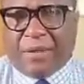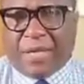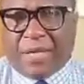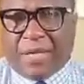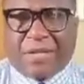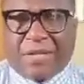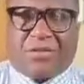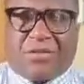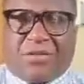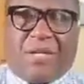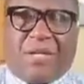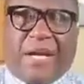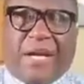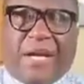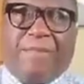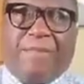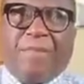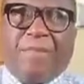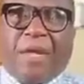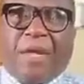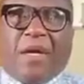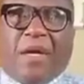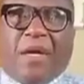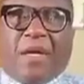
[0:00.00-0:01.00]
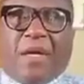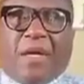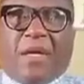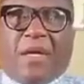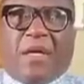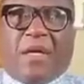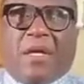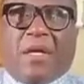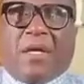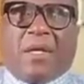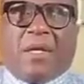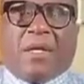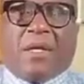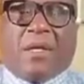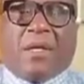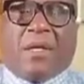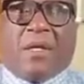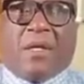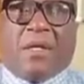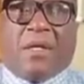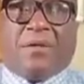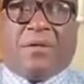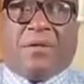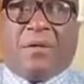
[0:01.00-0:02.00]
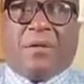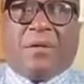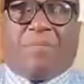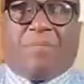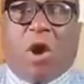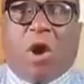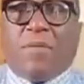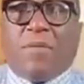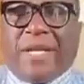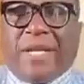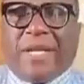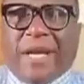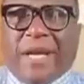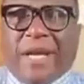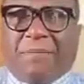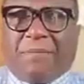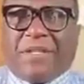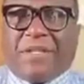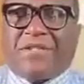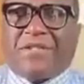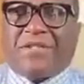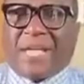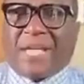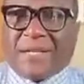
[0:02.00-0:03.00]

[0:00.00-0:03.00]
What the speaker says: yesterday. Bowman had been